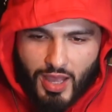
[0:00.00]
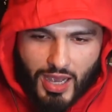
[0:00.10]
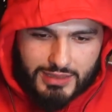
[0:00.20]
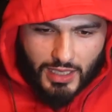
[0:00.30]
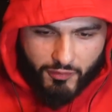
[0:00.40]

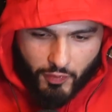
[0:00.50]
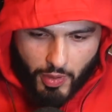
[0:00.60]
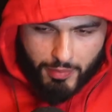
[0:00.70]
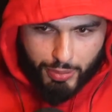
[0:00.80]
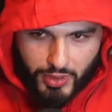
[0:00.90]
a
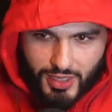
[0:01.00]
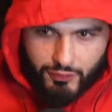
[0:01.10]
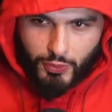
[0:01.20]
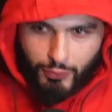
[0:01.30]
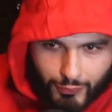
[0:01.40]
different point of
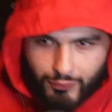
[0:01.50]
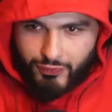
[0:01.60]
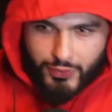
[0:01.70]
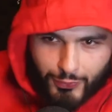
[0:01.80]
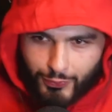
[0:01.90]
view.
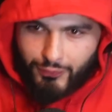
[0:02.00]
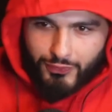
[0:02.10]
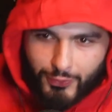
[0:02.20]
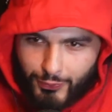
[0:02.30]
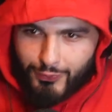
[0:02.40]
View.